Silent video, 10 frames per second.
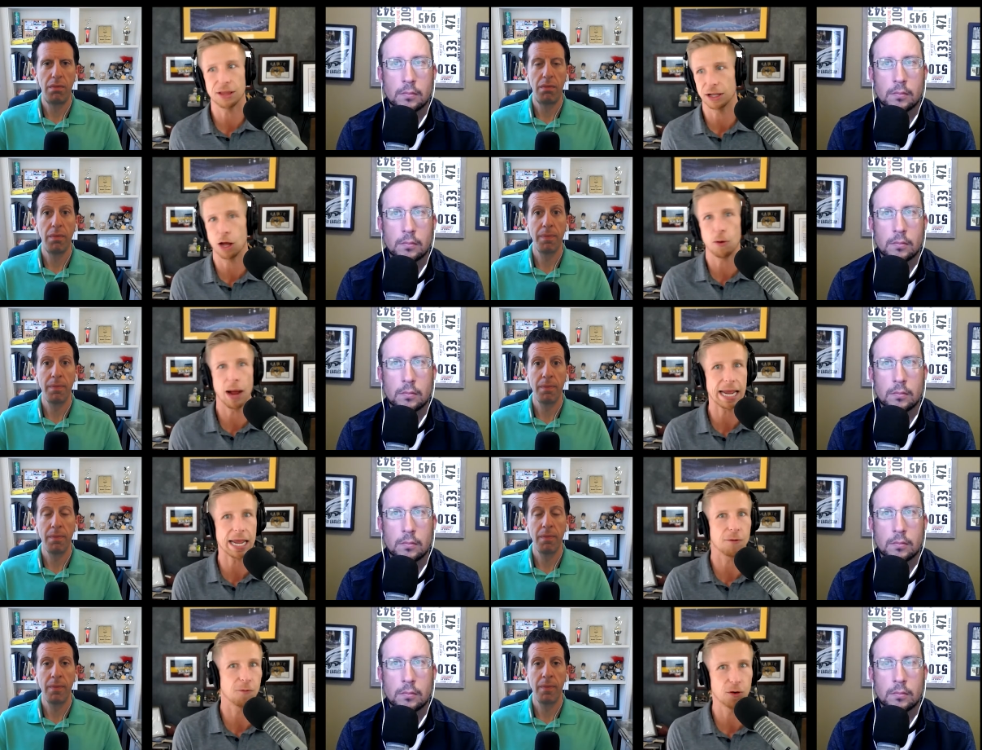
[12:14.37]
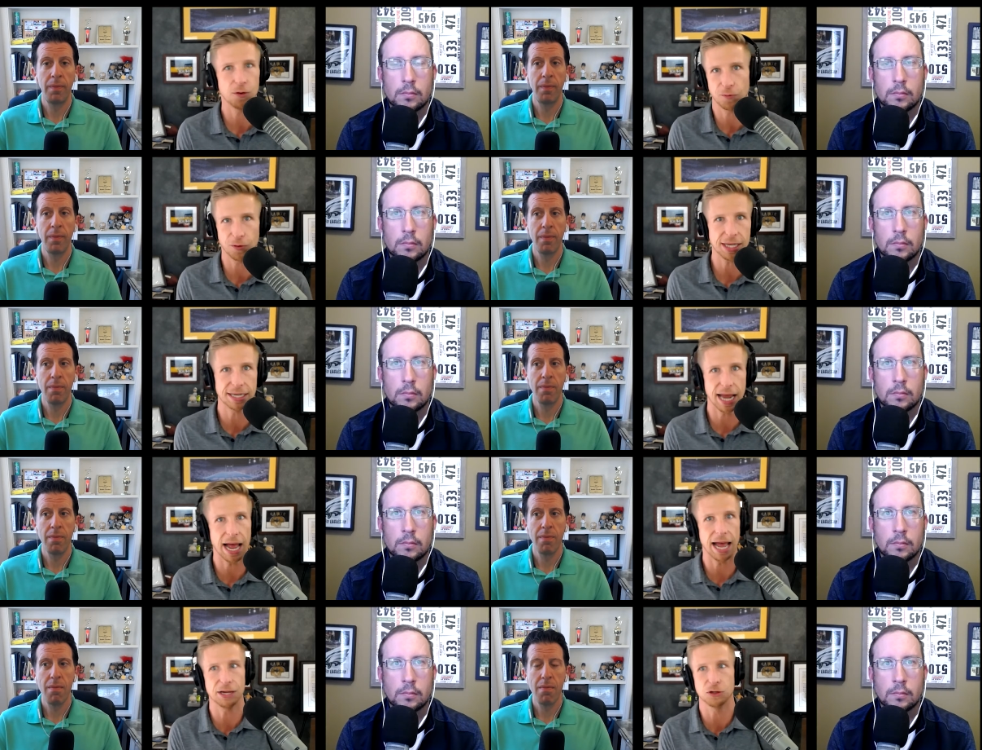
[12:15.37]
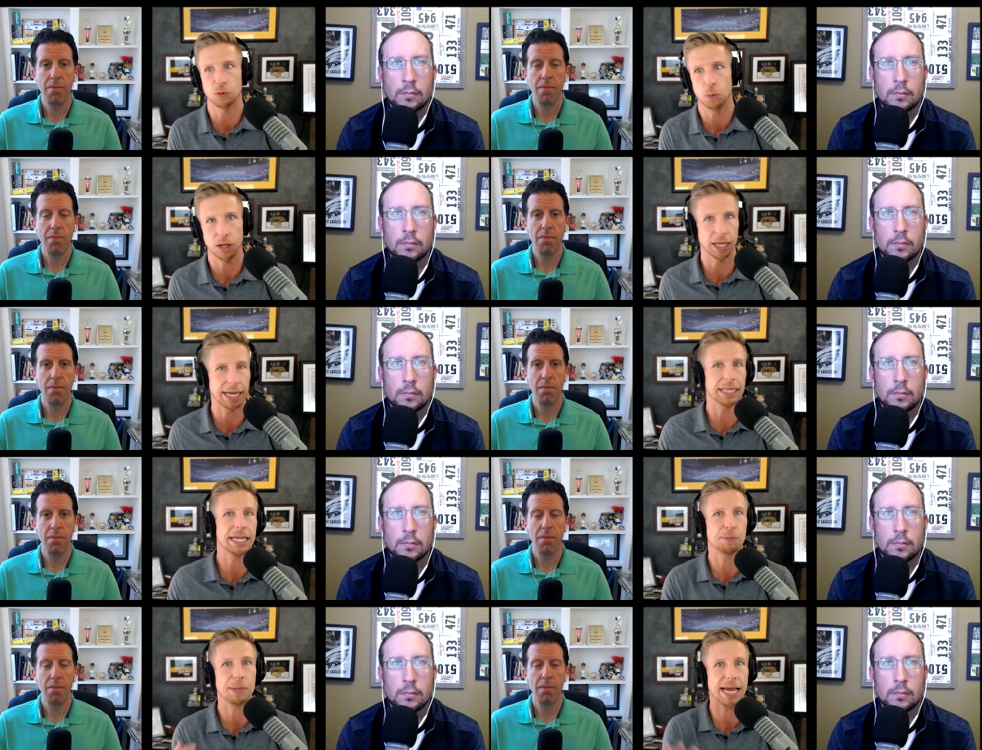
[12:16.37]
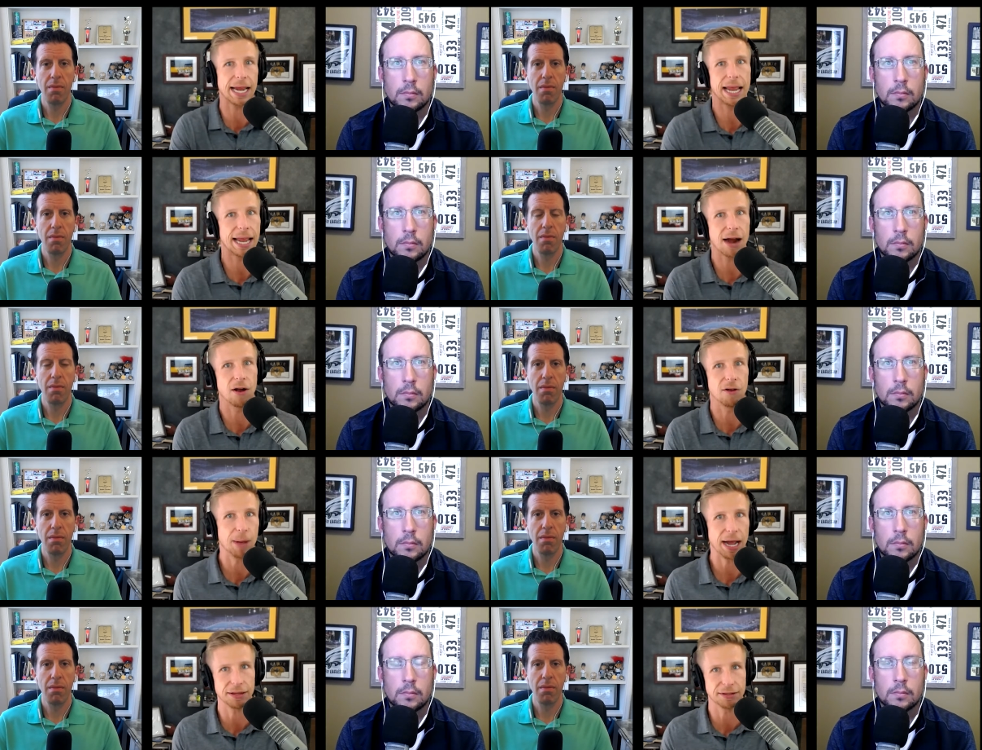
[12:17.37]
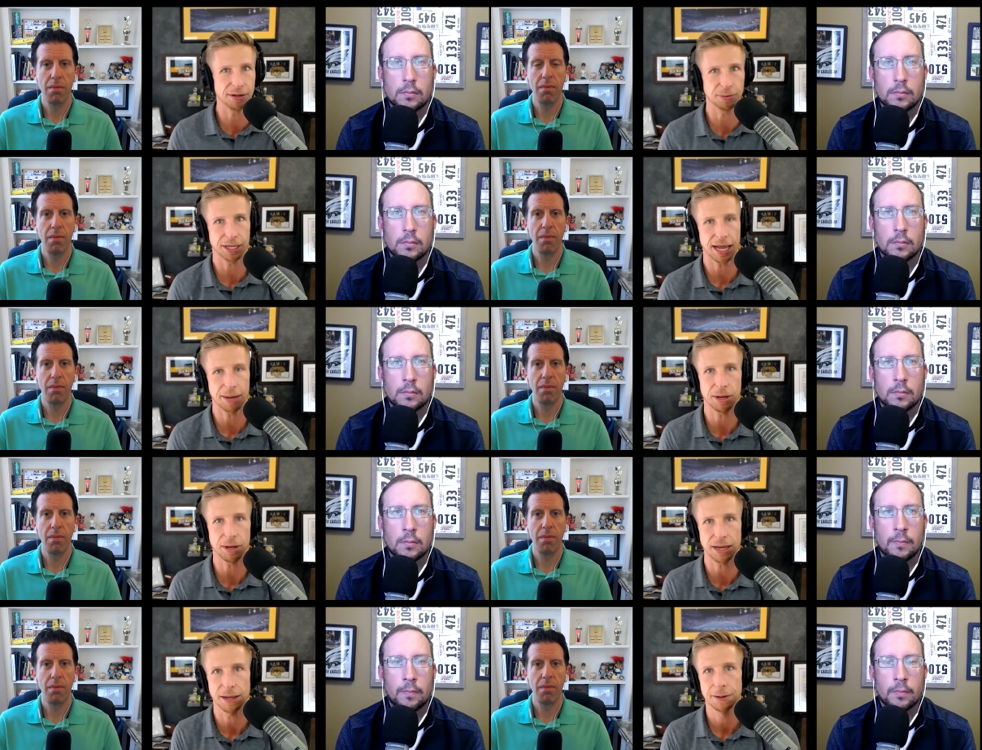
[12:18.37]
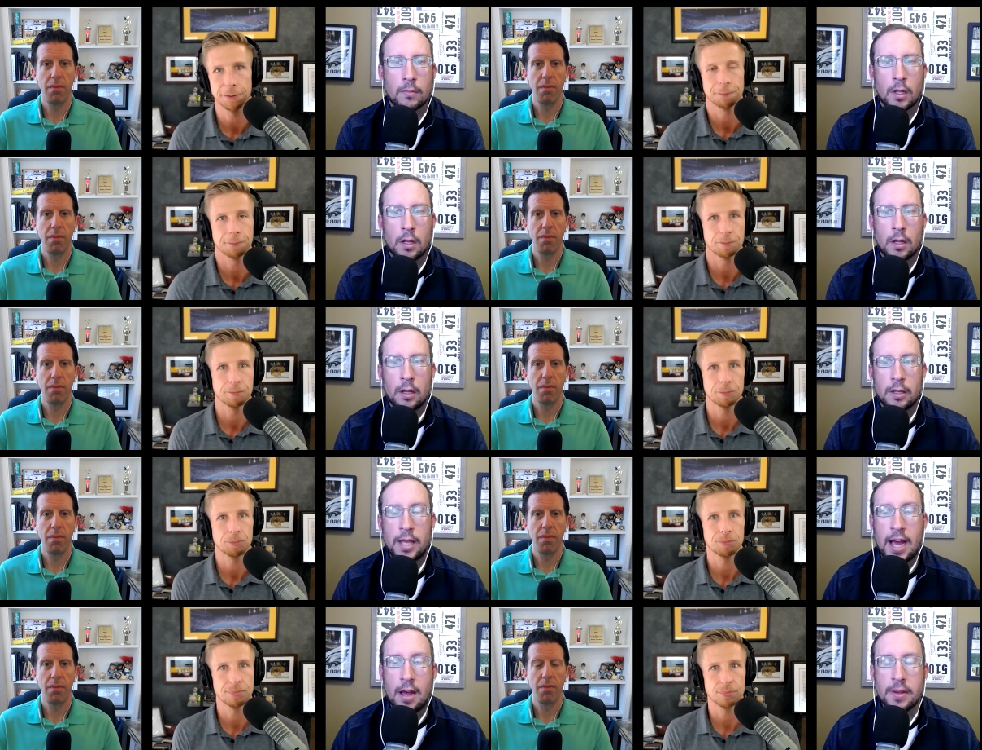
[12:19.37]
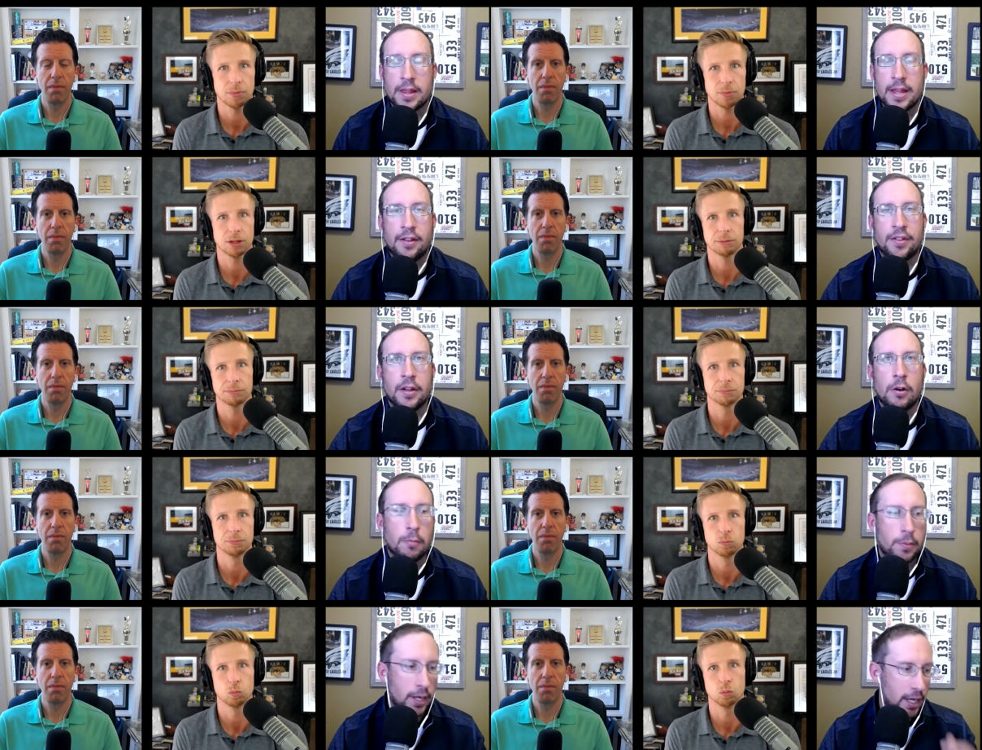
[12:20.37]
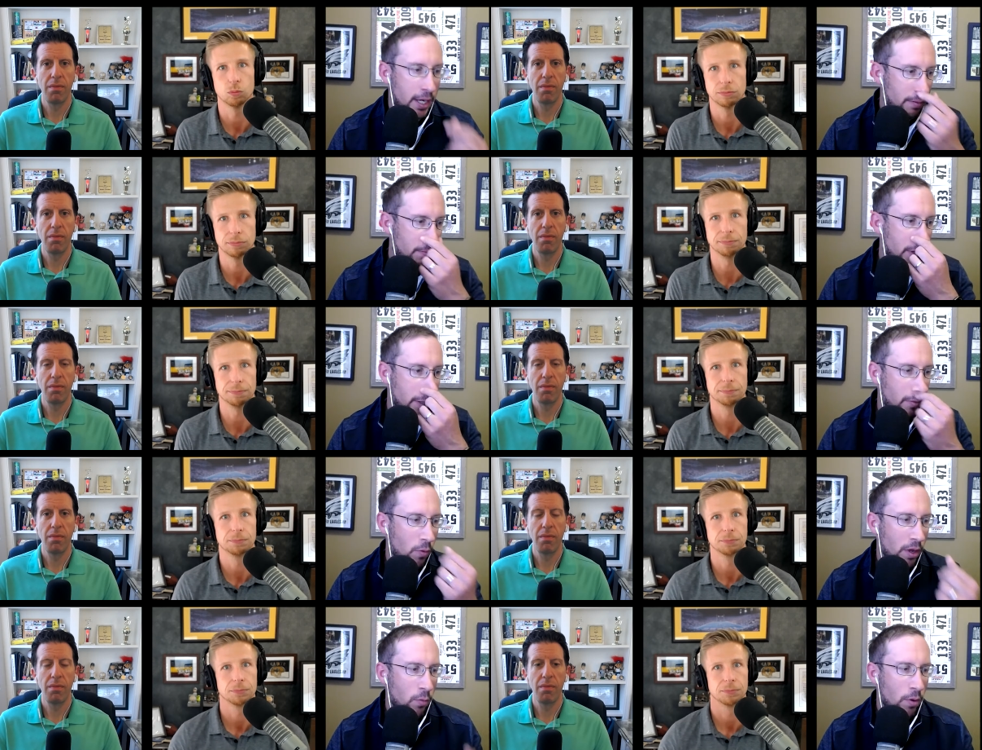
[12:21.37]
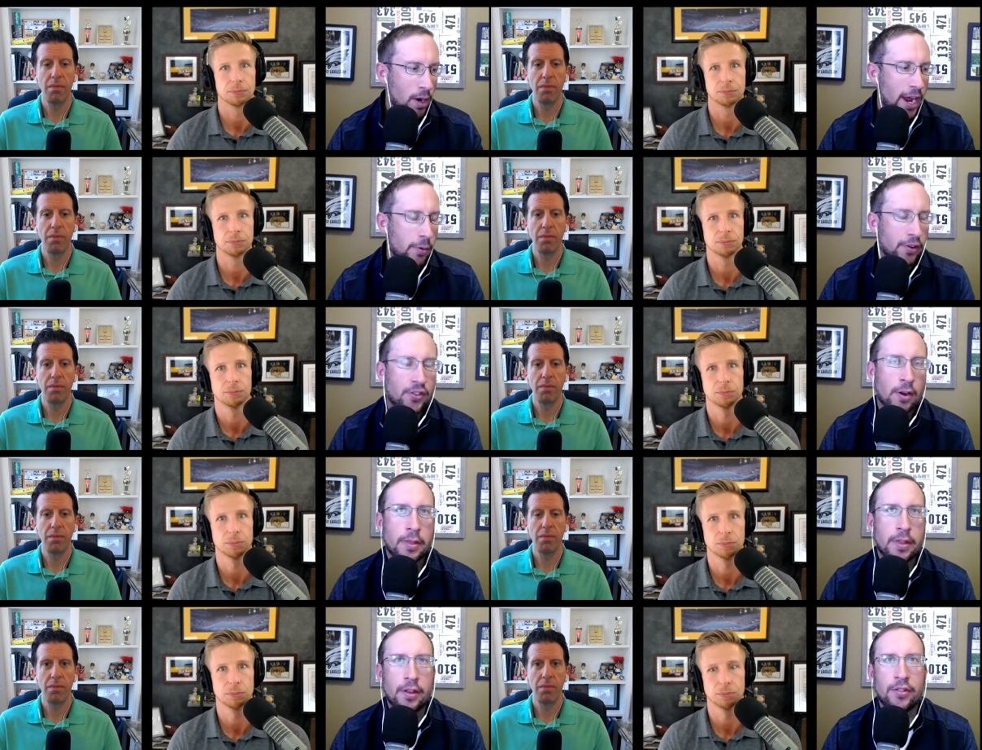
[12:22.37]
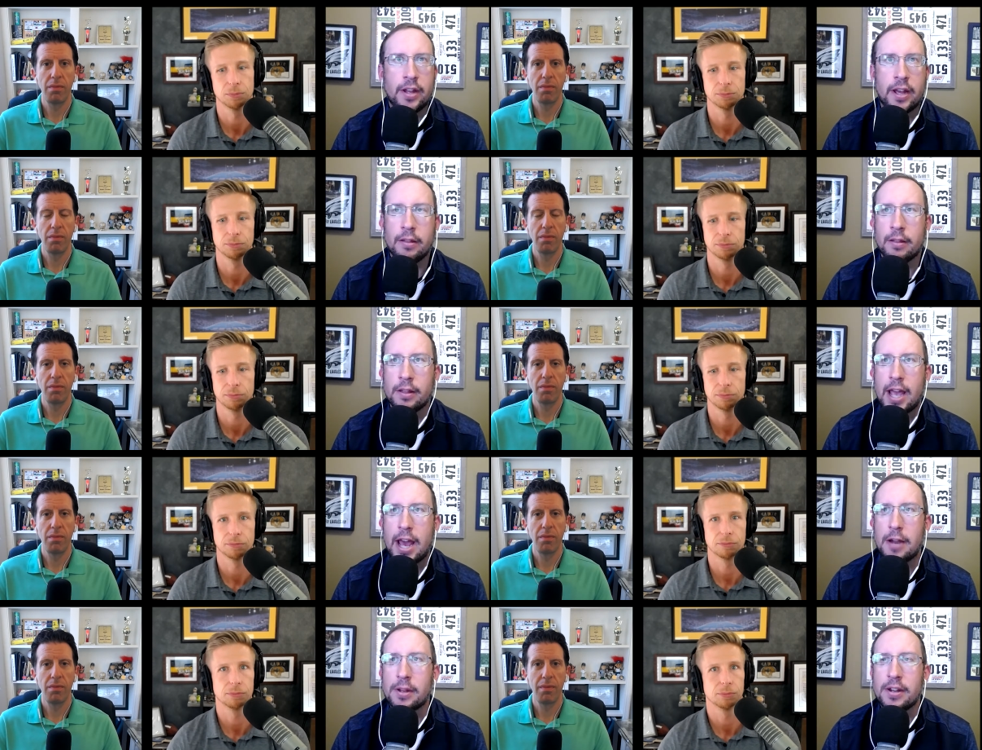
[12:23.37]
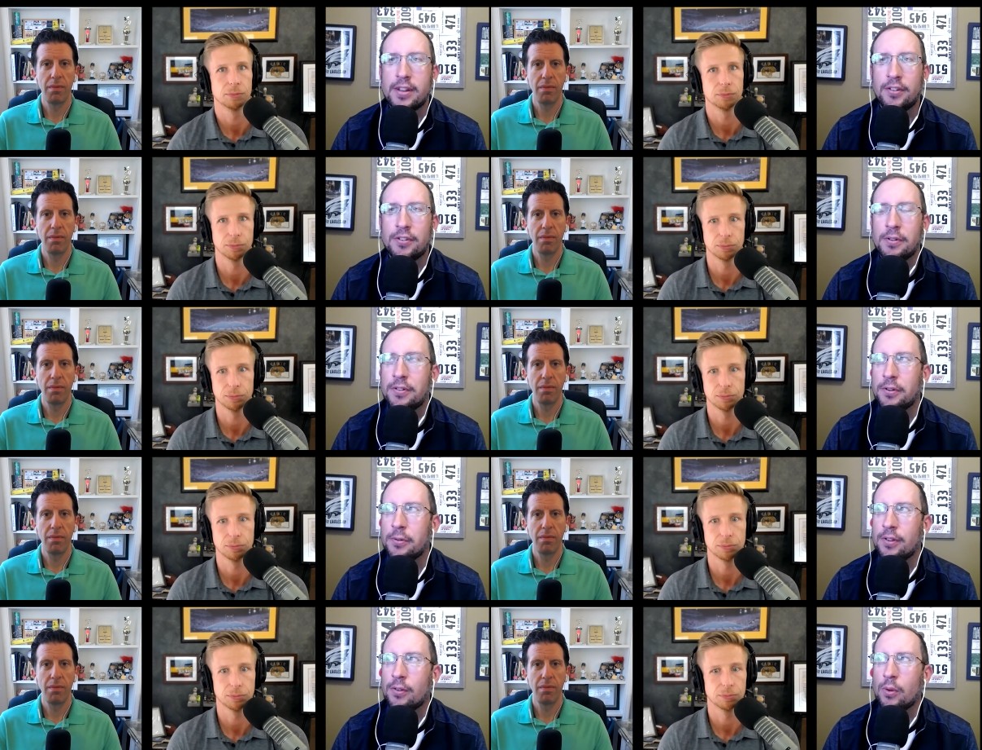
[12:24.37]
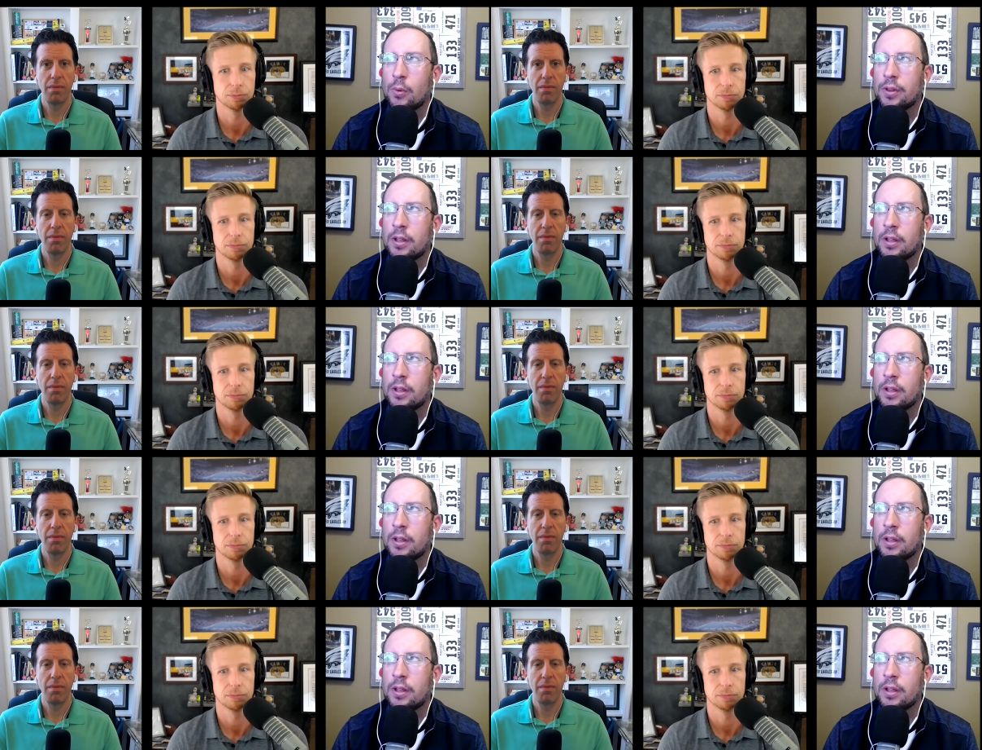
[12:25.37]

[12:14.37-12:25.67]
Speaker 1: the low hanging fruit for these guys will at least be taken care of by this deal with the AP.
Speaker 2: Yeah, I mean that's the hope. Um, where I always start with this, and I think Adam can attest to it too, is th-